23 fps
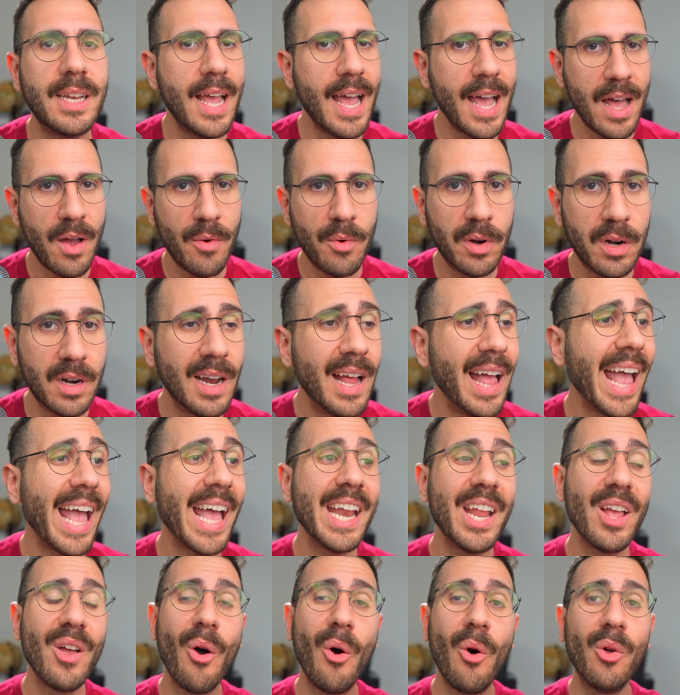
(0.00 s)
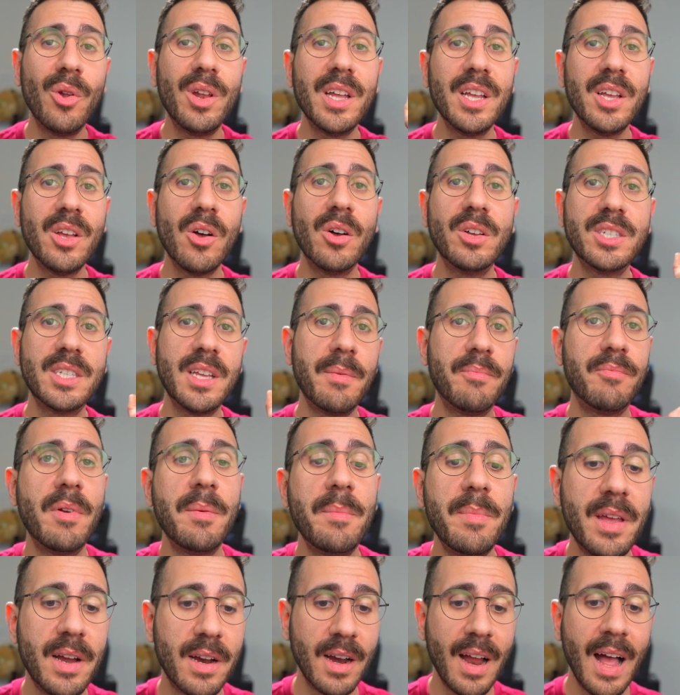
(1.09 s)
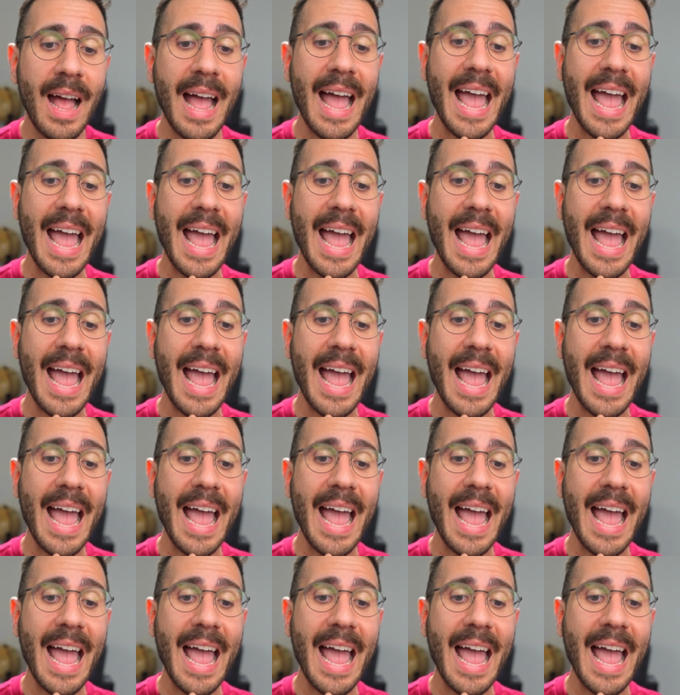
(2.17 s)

hour, and it only goes up from there.